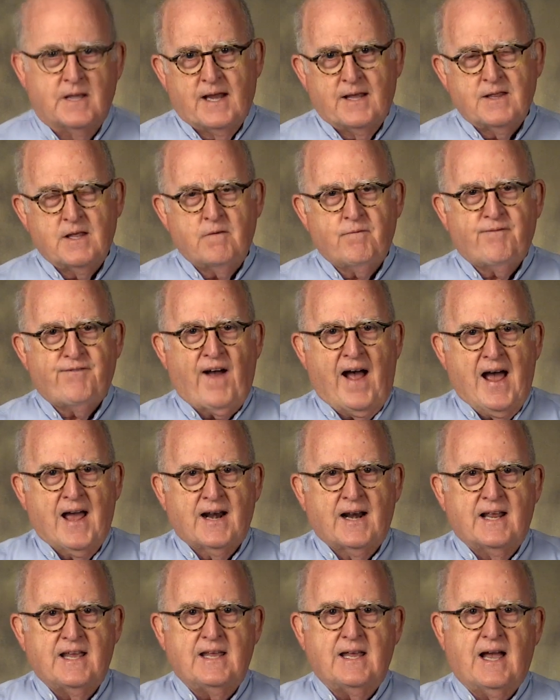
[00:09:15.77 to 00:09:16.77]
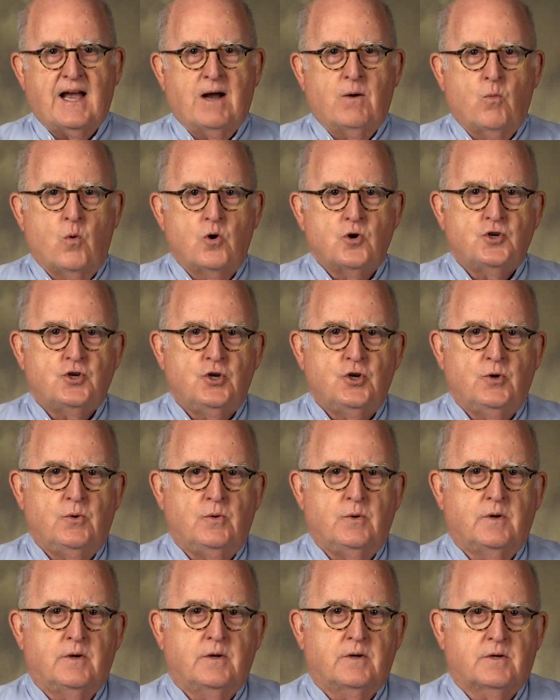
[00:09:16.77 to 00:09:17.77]
And then finally, I want you
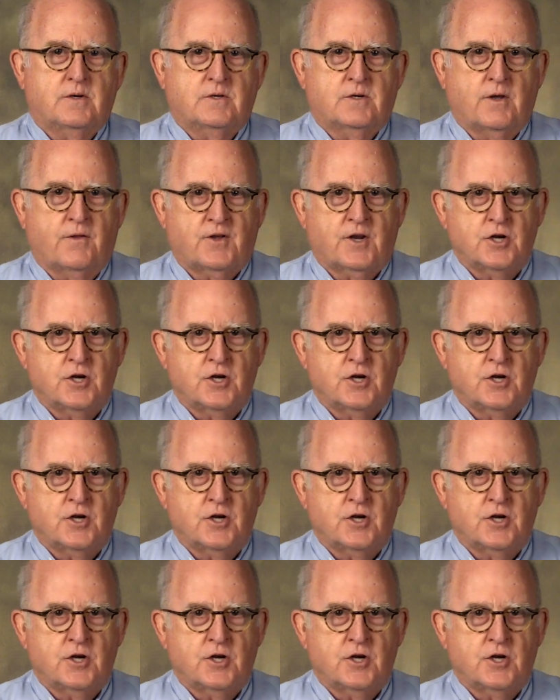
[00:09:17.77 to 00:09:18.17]
to